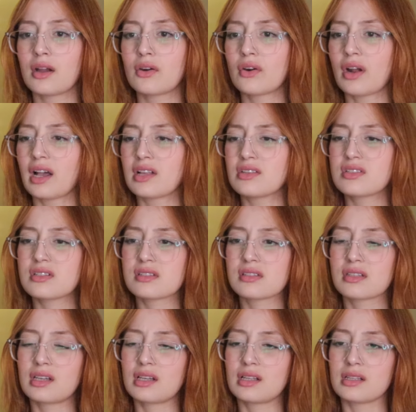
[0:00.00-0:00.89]
Ryan,
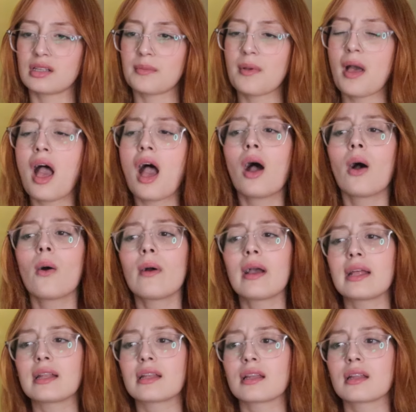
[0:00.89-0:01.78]
just kill him.
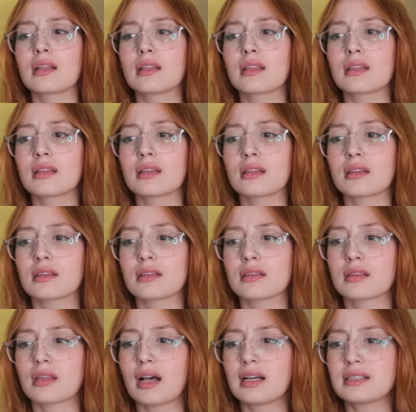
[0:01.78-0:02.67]
Wait,
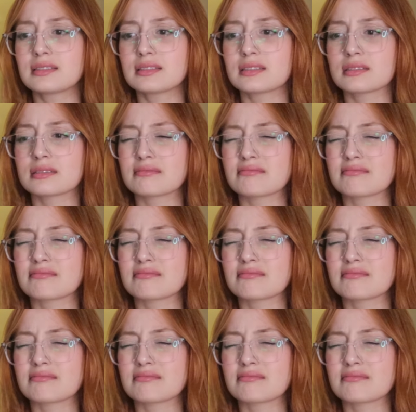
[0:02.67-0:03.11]
does